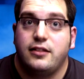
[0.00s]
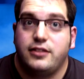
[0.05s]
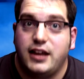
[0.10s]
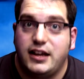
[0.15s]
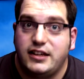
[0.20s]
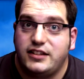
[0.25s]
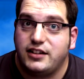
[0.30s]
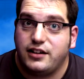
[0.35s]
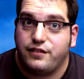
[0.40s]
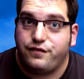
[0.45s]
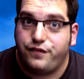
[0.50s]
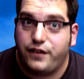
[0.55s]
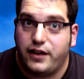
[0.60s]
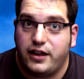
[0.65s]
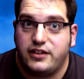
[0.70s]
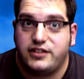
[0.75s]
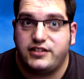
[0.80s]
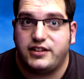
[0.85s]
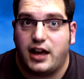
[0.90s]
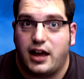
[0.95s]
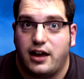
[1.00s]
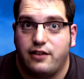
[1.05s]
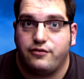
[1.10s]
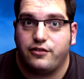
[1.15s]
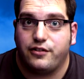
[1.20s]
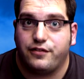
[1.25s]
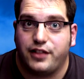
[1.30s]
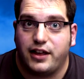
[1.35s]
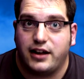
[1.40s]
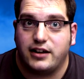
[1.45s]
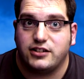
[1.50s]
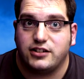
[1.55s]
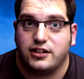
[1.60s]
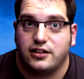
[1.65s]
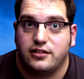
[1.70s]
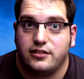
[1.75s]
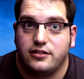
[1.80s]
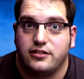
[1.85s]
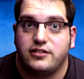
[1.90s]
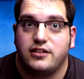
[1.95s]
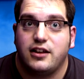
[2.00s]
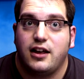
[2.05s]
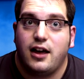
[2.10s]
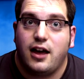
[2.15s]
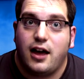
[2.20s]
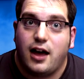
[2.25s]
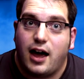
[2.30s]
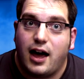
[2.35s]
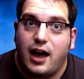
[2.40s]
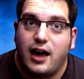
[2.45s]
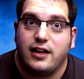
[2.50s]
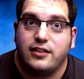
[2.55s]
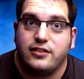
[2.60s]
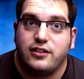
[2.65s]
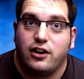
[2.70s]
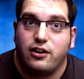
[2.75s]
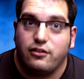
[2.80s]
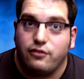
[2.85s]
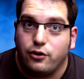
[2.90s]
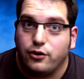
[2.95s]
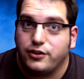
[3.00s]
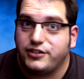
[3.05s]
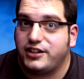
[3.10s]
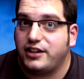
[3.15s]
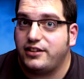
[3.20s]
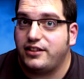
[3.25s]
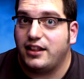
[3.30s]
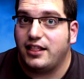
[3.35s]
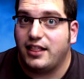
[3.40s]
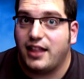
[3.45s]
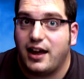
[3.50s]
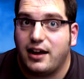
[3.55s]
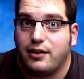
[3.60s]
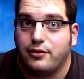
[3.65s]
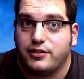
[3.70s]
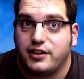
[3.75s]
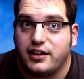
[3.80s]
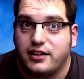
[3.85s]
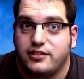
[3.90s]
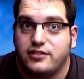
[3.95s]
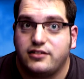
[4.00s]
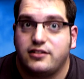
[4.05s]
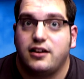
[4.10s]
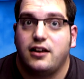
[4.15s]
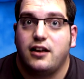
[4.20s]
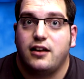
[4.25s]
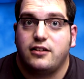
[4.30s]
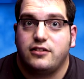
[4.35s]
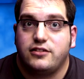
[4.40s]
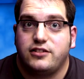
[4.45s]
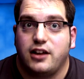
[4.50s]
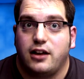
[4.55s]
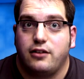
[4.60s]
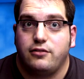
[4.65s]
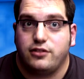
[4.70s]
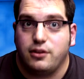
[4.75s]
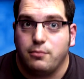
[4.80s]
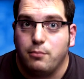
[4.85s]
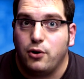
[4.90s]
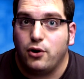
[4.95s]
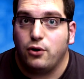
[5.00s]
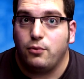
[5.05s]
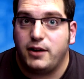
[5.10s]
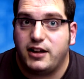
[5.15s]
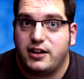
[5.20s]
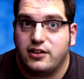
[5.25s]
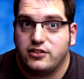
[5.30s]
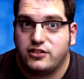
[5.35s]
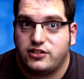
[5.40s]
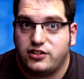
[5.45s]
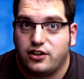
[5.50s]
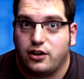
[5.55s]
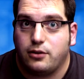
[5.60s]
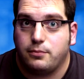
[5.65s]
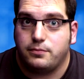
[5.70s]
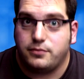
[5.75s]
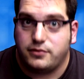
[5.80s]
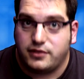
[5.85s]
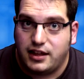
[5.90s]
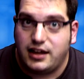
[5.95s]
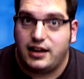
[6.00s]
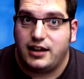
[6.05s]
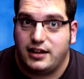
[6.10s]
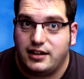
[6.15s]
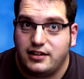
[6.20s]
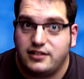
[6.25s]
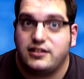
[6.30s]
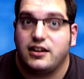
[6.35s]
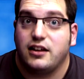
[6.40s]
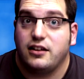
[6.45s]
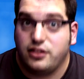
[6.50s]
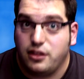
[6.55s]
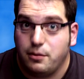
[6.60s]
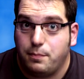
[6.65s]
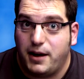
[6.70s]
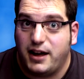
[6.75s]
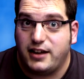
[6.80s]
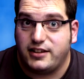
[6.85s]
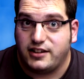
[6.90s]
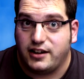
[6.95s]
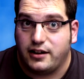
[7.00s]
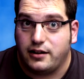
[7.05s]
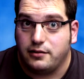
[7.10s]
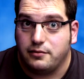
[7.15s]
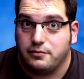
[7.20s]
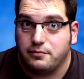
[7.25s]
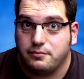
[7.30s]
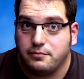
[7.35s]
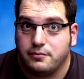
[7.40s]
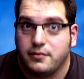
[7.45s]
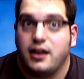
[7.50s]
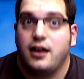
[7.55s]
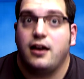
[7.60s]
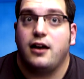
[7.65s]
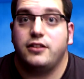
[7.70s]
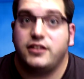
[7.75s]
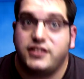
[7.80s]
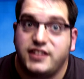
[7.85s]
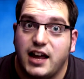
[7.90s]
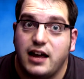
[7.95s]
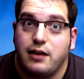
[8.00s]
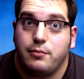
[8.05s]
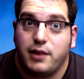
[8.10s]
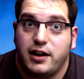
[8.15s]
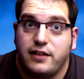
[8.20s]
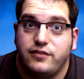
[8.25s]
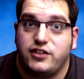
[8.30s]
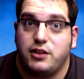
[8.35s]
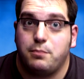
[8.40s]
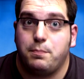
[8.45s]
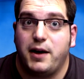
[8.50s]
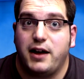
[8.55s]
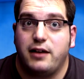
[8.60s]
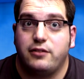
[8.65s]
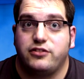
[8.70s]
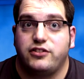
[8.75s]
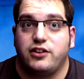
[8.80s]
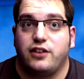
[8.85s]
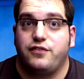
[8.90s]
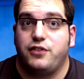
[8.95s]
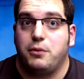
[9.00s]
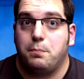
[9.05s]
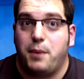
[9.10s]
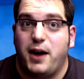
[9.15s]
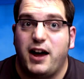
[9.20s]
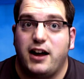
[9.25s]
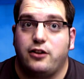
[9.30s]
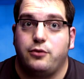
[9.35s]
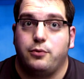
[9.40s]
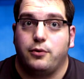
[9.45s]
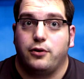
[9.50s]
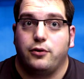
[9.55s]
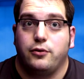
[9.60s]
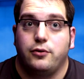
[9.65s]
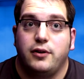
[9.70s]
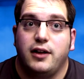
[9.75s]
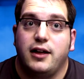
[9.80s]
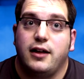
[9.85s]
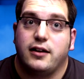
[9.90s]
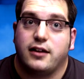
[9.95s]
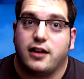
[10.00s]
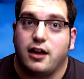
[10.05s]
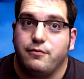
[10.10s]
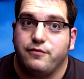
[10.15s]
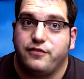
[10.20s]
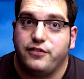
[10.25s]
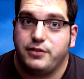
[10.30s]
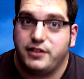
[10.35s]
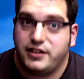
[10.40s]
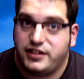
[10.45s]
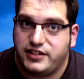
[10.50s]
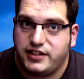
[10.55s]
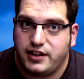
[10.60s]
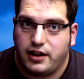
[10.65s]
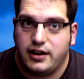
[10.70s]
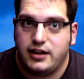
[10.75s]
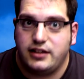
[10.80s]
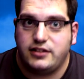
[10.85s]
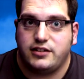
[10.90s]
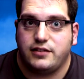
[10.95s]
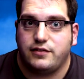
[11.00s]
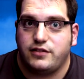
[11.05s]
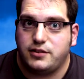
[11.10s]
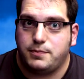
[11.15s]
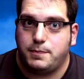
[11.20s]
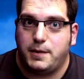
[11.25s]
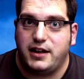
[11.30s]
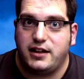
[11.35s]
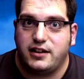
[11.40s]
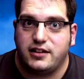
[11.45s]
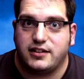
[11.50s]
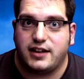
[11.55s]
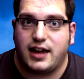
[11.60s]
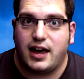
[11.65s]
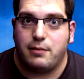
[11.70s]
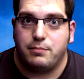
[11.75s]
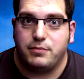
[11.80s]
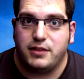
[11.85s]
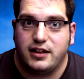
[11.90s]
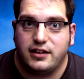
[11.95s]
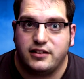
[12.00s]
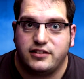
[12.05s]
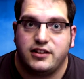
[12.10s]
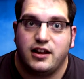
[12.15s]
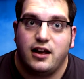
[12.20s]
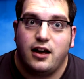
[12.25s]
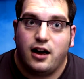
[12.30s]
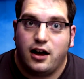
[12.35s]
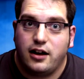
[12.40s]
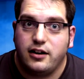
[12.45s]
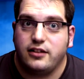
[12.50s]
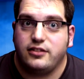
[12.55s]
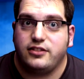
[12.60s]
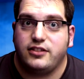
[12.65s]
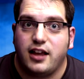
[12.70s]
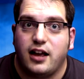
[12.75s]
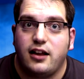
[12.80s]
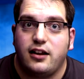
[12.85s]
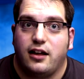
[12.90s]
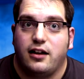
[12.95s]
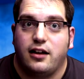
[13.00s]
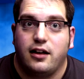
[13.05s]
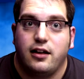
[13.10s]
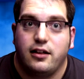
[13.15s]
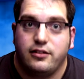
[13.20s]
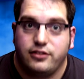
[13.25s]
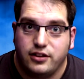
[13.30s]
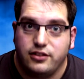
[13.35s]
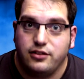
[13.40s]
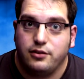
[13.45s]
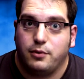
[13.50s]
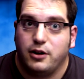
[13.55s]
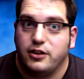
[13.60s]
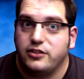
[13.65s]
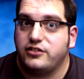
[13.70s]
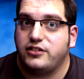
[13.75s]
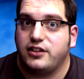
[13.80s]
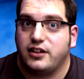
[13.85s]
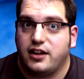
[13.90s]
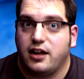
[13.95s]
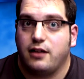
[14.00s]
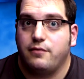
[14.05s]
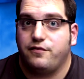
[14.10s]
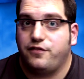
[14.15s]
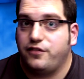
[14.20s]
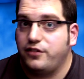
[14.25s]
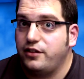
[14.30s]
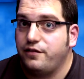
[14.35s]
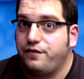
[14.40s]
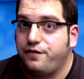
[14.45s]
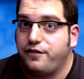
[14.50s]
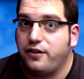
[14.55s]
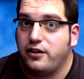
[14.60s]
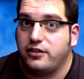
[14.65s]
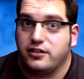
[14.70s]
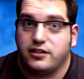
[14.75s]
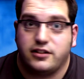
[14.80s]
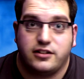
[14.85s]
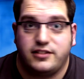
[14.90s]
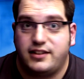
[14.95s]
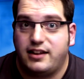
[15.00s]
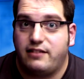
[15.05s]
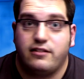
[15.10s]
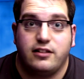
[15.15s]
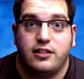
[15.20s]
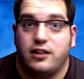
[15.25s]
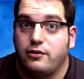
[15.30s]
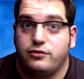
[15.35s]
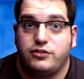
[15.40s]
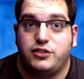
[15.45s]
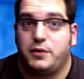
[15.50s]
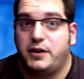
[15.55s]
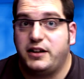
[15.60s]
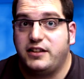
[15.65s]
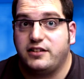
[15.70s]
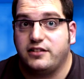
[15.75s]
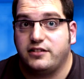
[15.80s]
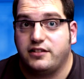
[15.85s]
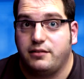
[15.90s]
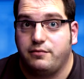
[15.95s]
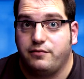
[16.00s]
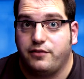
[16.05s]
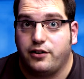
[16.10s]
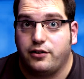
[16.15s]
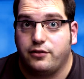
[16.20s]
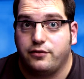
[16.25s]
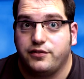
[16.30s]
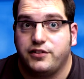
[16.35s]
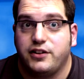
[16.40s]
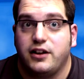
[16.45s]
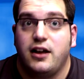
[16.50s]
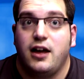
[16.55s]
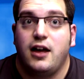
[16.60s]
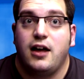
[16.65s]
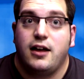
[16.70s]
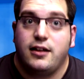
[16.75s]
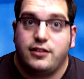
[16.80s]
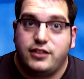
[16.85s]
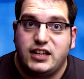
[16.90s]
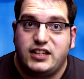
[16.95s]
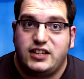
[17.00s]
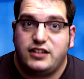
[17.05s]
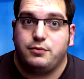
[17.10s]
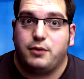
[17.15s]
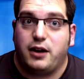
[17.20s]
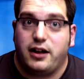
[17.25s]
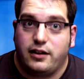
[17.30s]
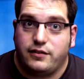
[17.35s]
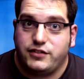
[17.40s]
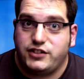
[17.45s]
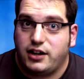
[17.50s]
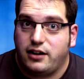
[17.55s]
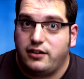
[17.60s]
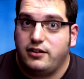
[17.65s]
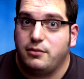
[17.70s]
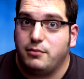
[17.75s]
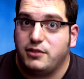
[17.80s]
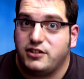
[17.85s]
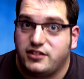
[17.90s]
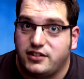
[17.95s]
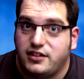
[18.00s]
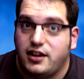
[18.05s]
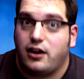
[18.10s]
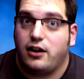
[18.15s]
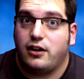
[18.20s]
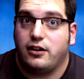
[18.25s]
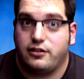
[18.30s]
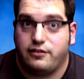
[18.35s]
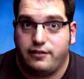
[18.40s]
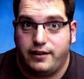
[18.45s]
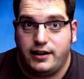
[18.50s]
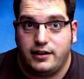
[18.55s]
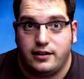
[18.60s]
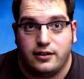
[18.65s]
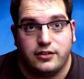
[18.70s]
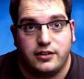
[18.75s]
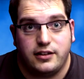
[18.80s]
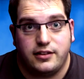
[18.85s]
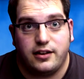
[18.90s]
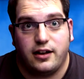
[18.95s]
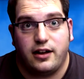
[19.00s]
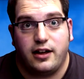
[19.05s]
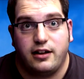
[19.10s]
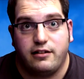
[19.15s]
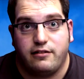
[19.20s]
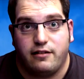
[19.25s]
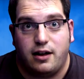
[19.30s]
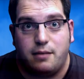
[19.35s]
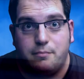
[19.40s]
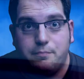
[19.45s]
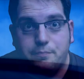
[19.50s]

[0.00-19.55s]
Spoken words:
These are the first set of reflections and are also the loudest, so the more we can stop these, the better. The sound waves that bounce off the back wall come from the sides of the speaker cabinets and are duller than the ones that come from the front because there are no tweeters involved. This is why I've shown them as dark green on the diagram.